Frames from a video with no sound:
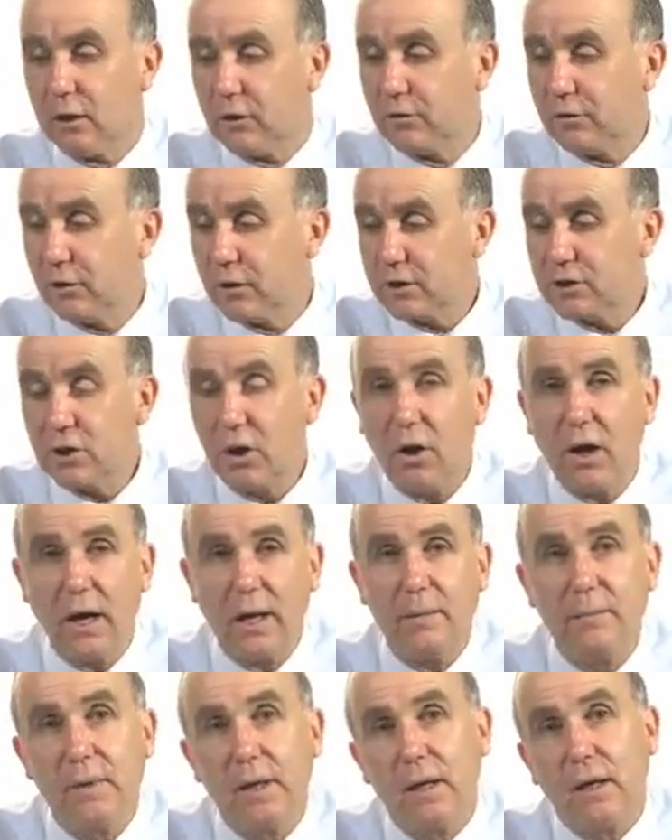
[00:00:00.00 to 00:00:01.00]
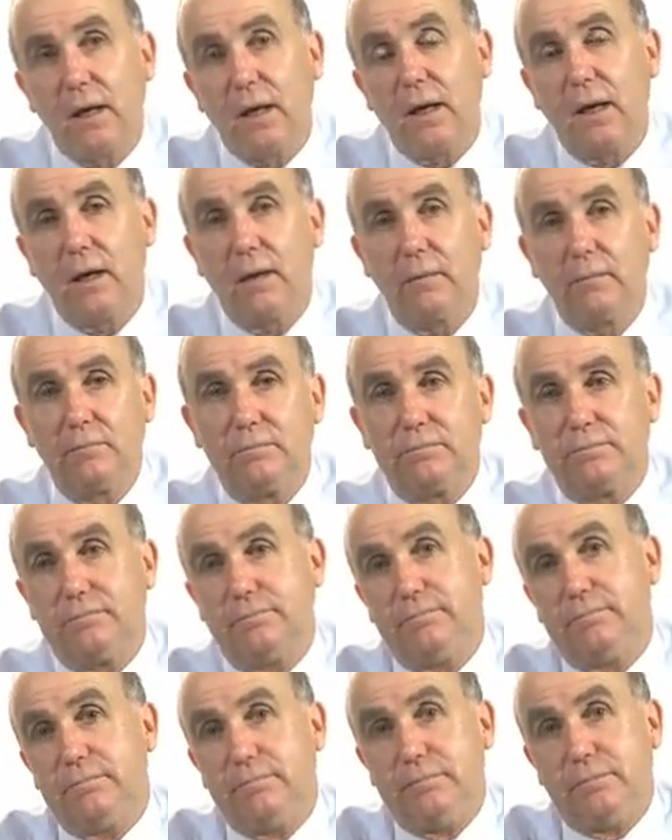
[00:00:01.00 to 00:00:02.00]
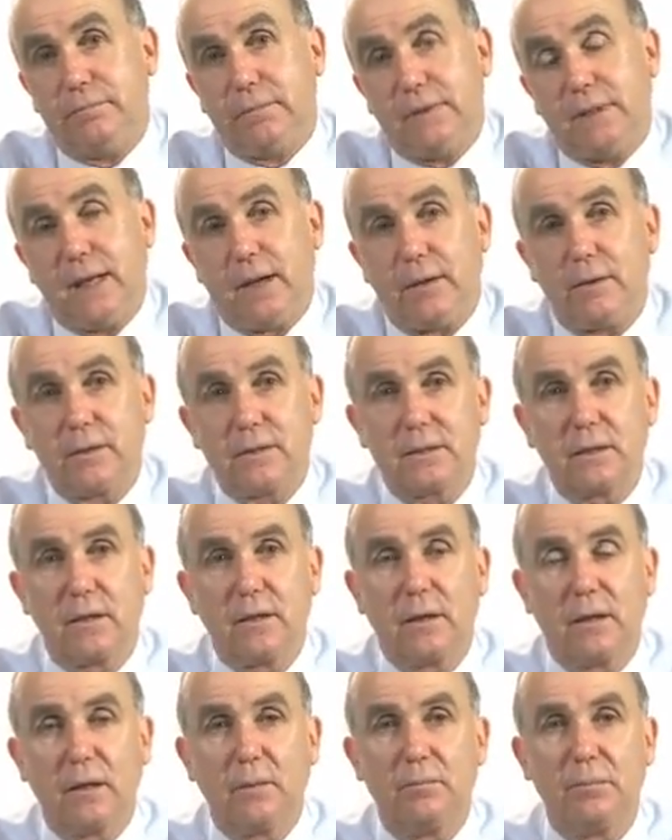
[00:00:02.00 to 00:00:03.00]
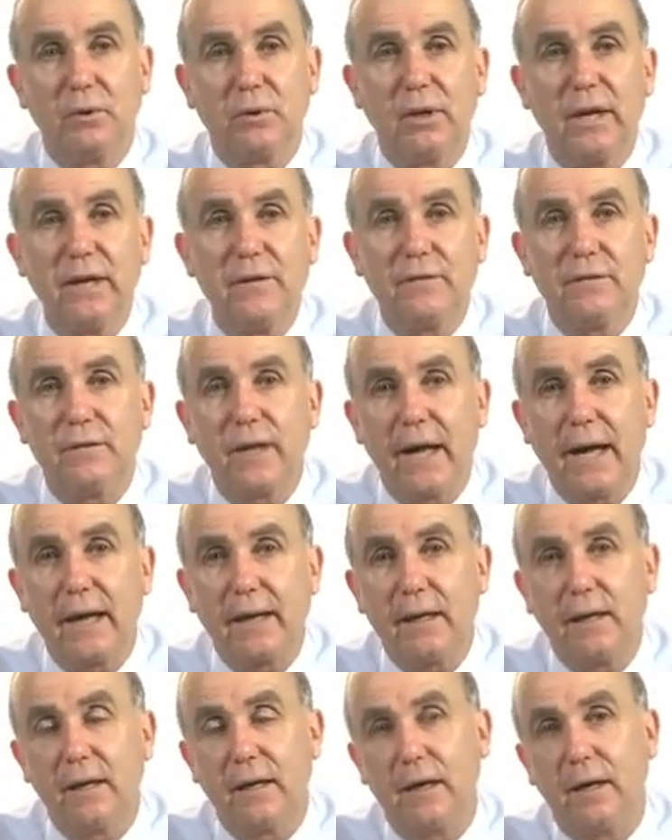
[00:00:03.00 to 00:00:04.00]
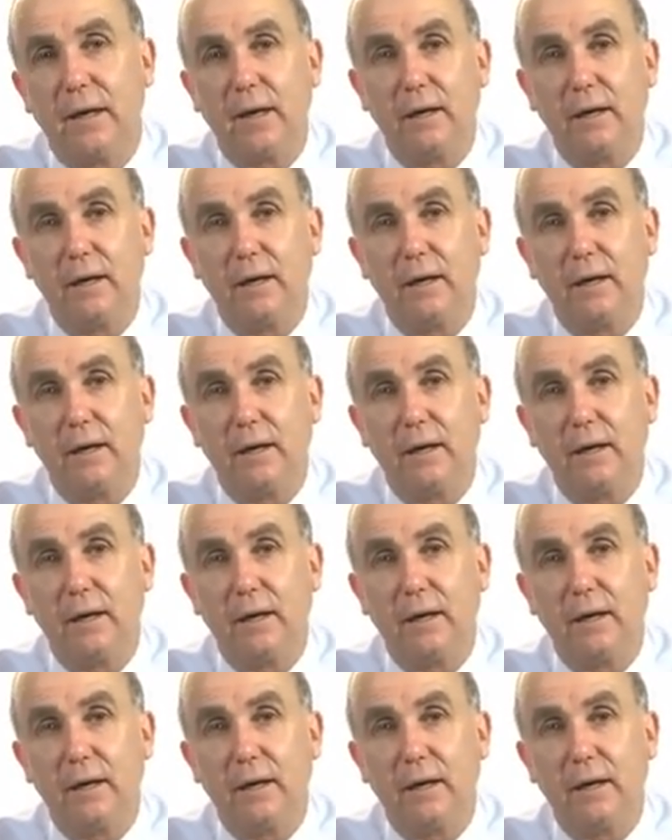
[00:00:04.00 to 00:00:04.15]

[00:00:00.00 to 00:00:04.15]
For a time, there was a belief that,